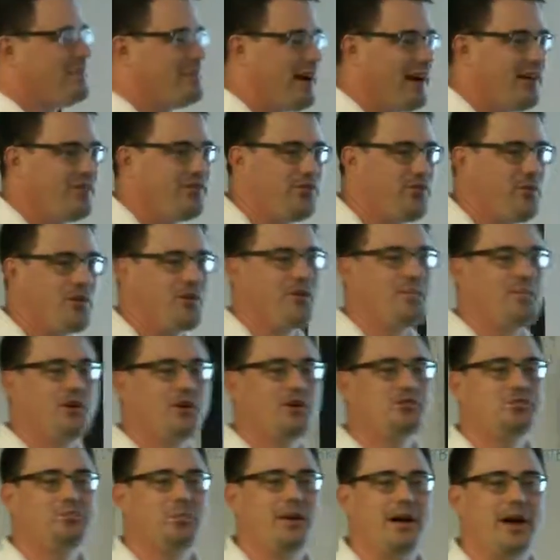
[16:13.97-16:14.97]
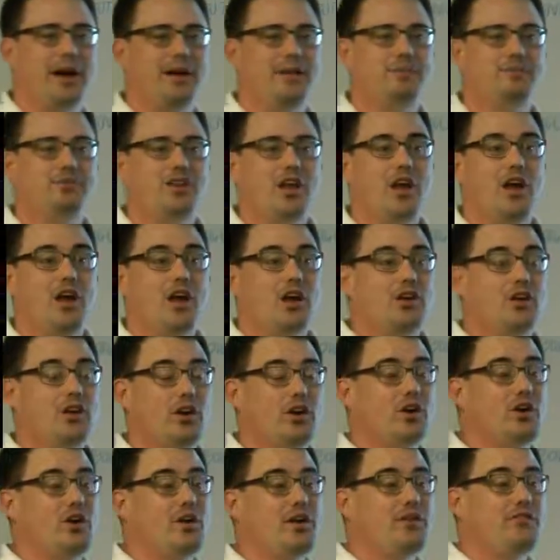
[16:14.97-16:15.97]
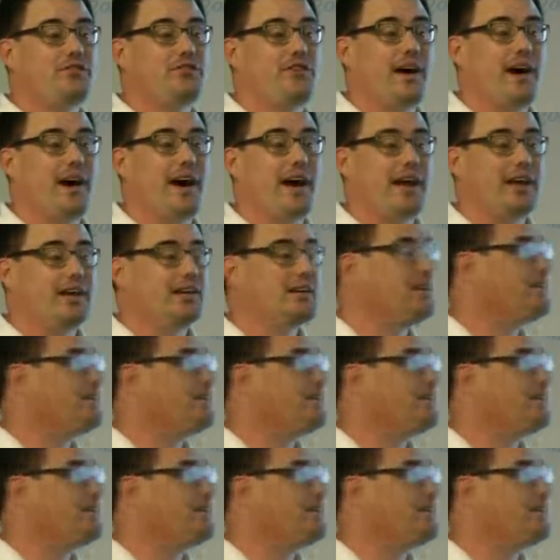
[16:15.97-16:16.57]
But for the most part, you're going to find